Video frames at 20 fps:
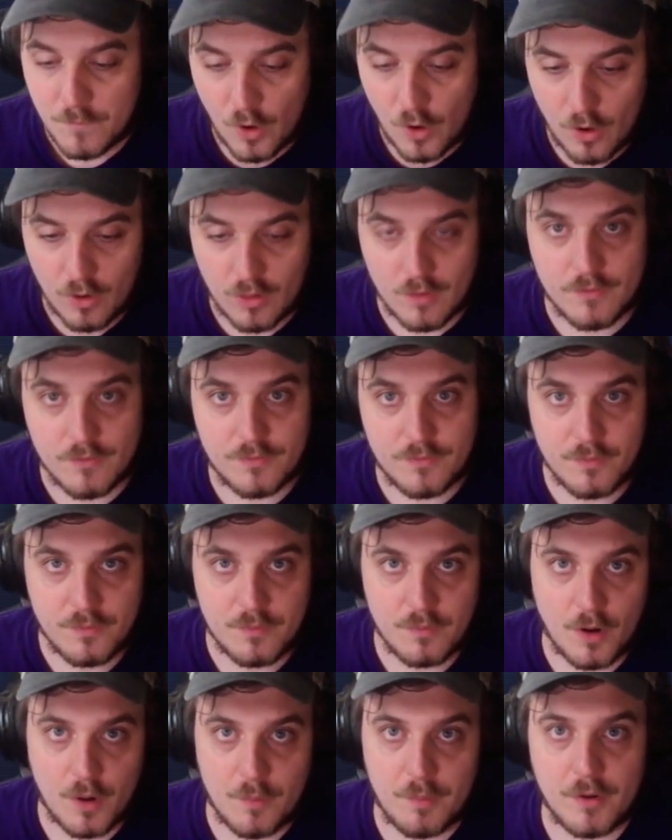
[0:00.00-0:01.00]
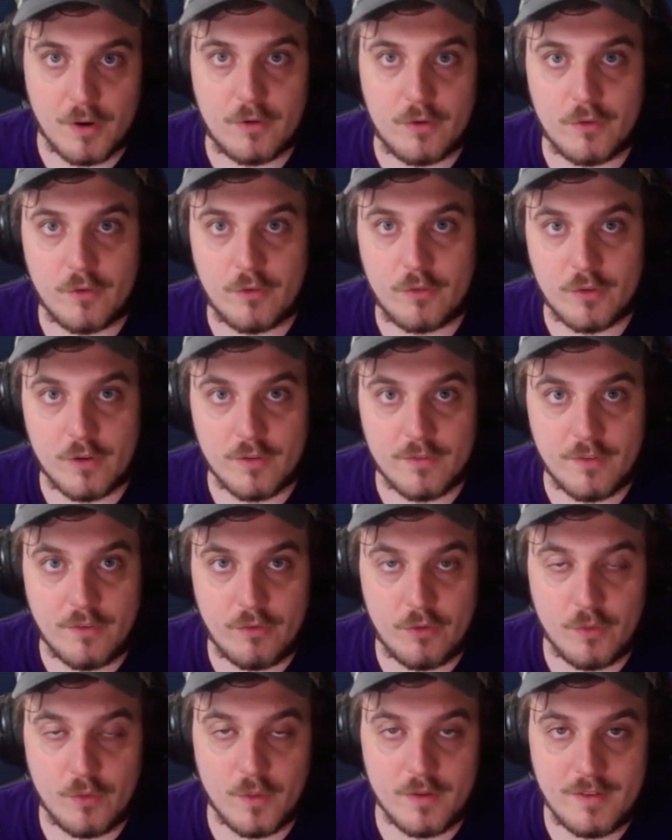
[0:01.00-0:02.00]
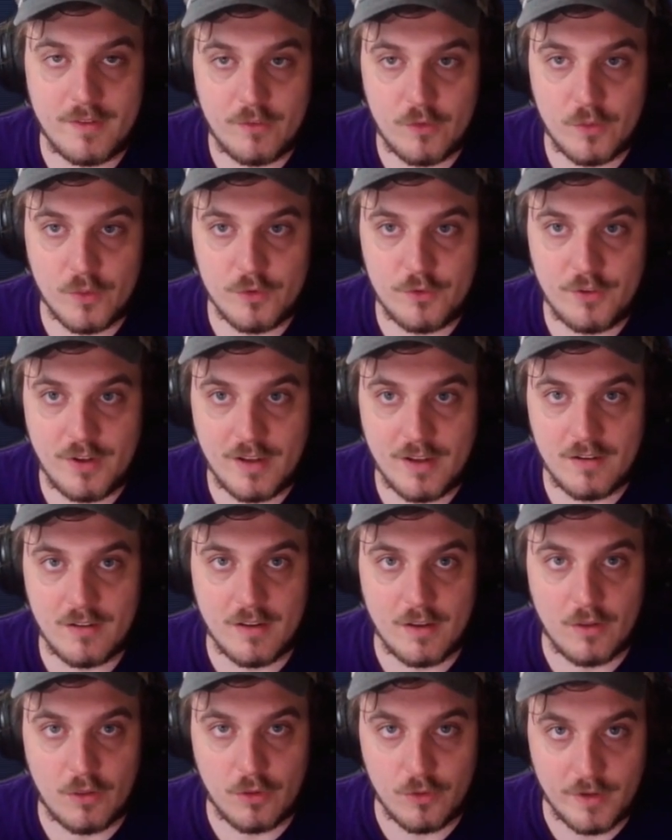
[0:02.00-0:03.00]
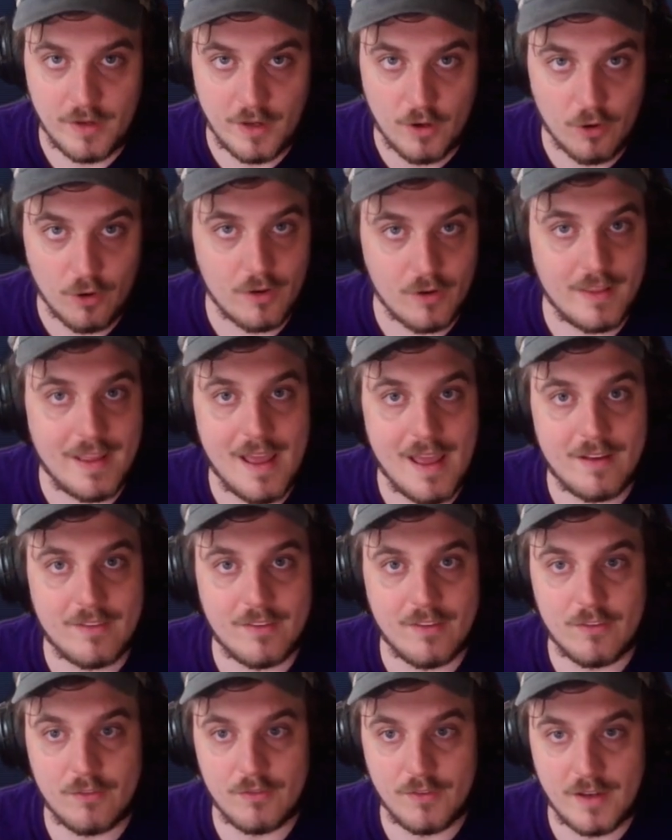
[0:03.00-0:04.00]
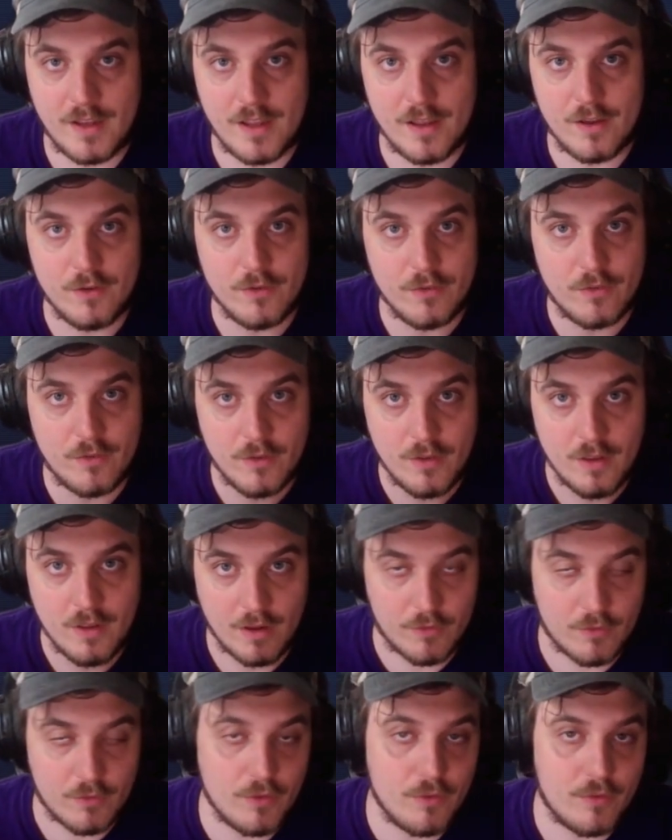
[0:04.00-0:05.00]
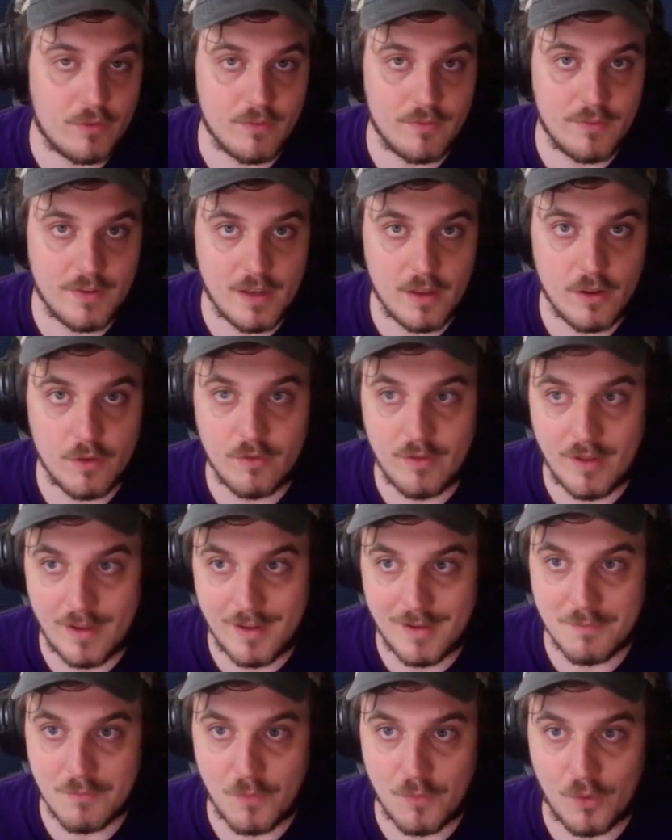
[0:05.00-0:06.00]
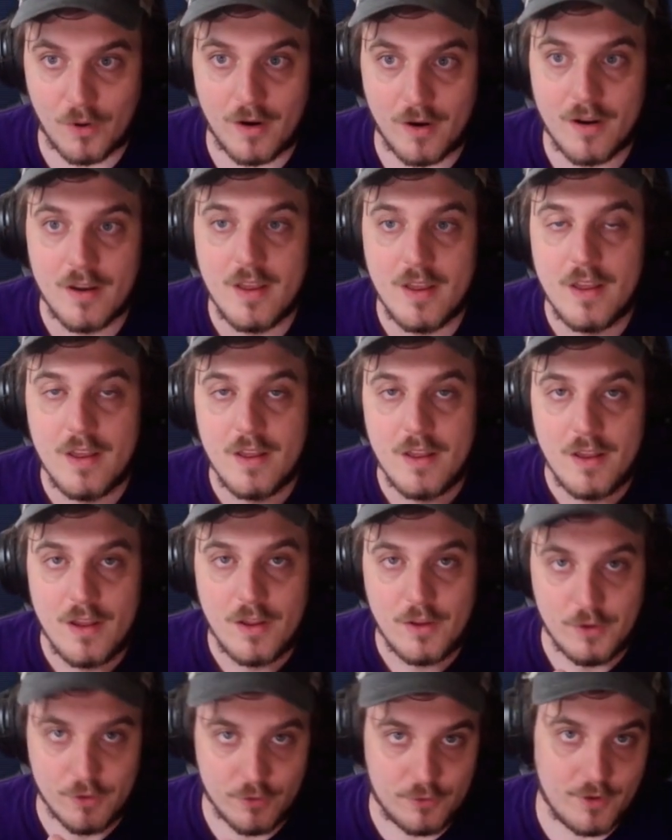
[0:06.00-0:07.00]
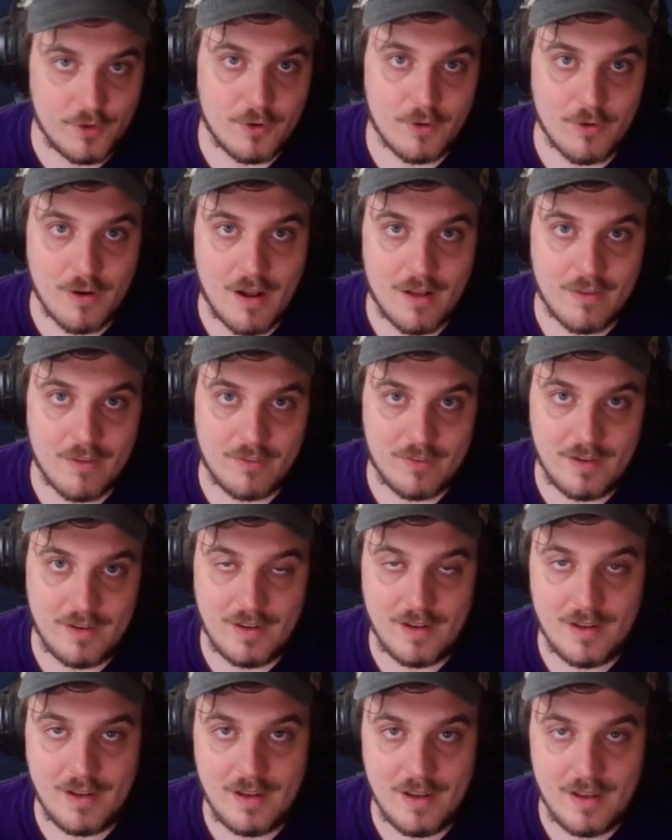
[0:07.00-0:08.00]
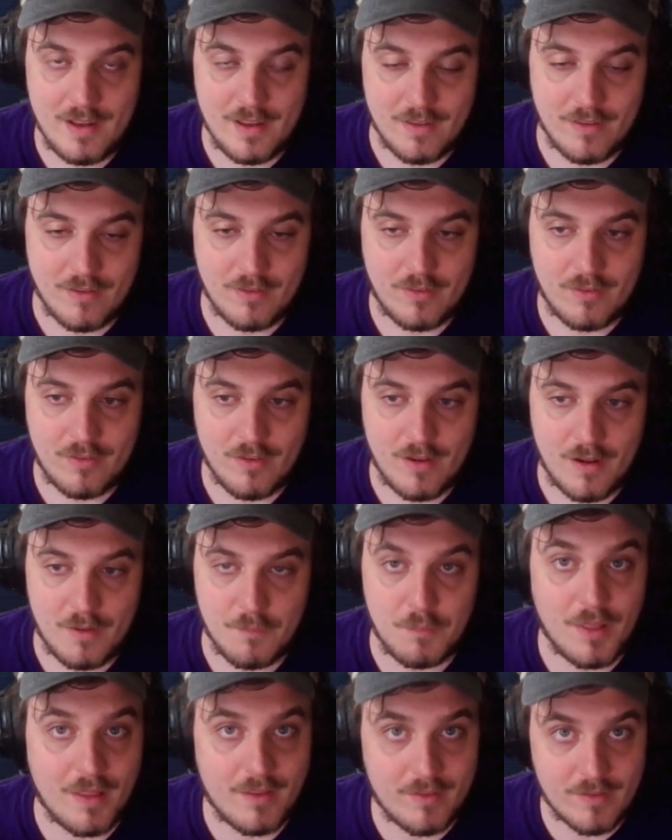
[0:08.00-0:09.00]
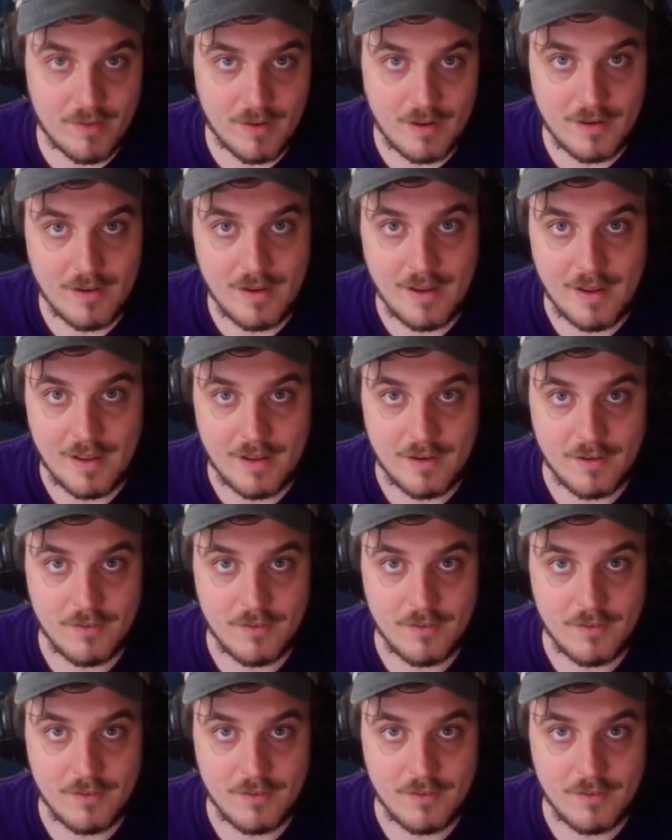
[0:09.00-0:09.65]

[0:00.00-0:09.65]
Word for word: All of our perks are serviced through our Discord channel, including early access videos, exclusive videos, and more. Your generosity is a blessing, and